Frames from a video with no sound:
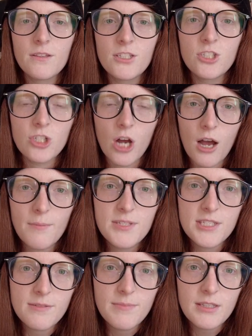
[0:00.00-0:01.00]
The job
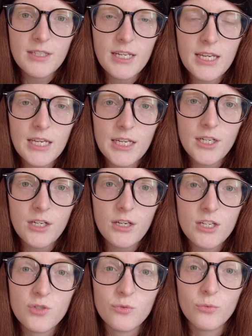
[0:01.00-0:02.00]
stability here
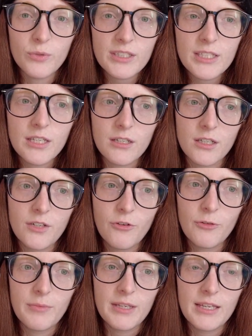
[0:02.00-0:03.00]
is really good
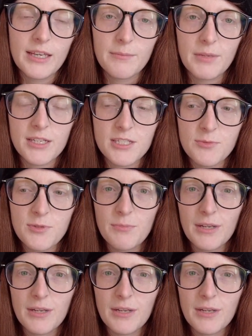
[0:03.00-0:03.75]
for me and my husband.